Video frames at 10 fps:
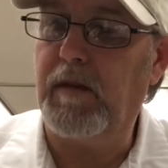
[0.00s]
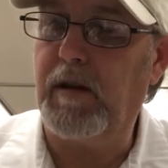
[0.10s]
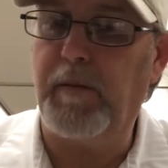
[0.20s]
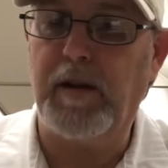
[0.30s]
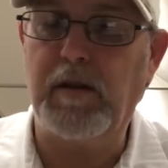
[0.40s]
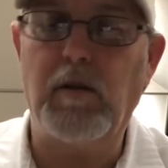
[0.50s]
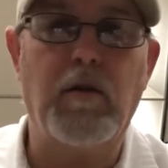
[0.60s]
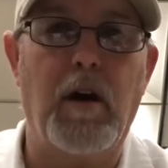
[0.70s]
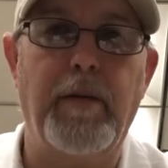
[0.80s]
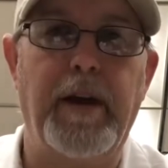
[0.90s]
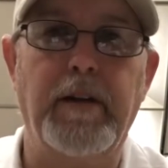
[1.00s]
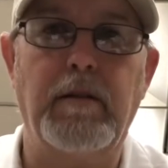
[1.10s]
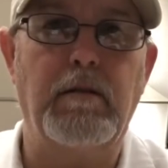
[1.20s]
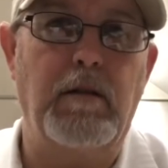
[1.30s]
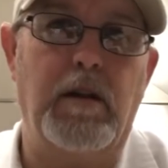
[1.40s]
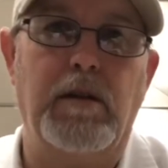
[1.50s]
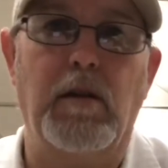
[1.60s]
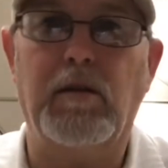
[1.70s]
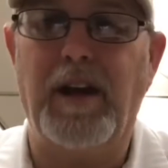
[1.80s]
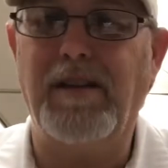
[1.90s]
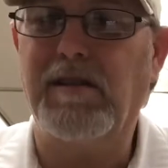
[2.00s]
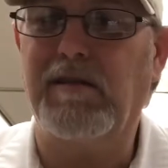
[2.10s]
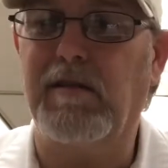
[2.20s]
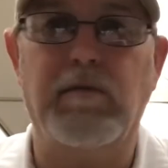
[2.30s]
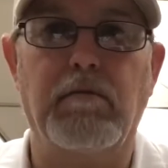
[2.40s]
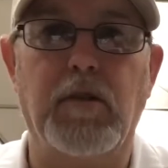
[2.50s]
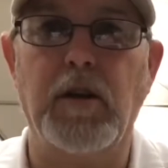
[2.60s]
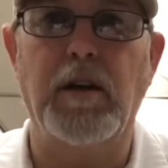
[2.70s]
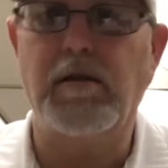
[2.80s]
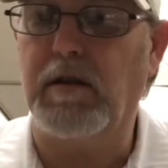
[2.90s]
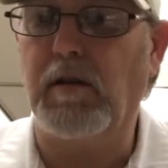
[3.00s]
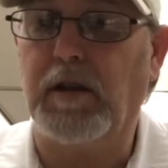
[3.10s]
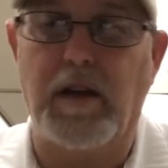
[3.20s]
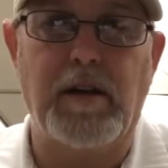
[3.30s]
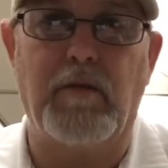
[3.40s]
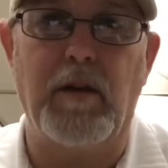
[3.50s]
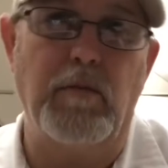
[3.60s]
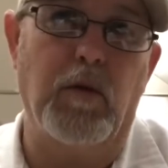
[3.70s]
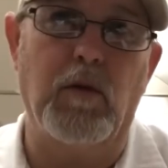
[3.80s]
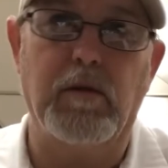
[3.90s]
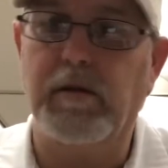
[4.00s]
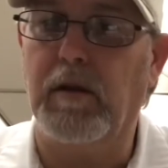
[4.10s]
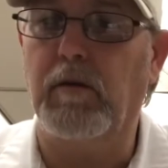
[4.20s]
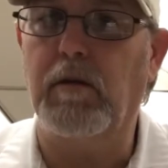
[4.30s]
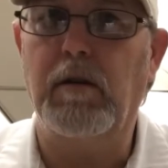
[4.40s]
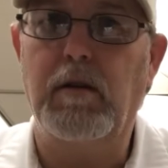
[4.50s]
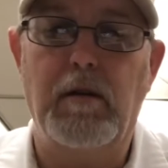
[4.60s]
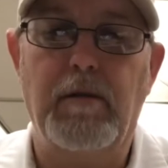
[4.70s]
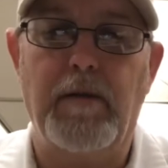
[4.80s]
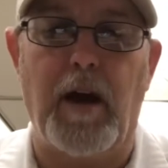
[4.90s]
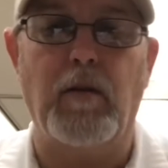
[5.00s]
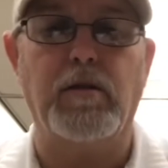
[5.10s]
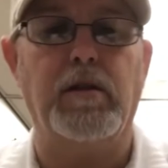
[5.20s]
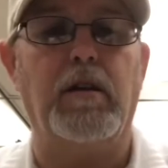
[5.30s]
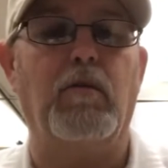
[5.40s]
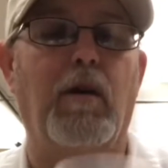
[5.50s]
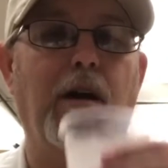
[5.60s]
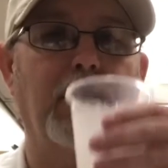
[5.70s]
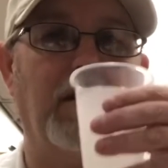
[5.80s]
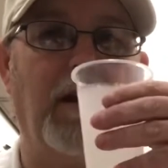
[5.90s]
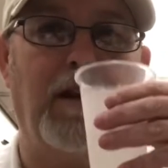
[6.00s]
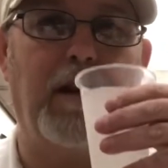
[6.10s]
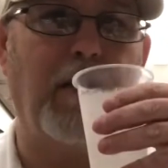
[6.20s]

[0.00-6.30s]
I mean, it's still carbonated. It still tastes good. It still tastes like Red Bull, so I don't see why it's anything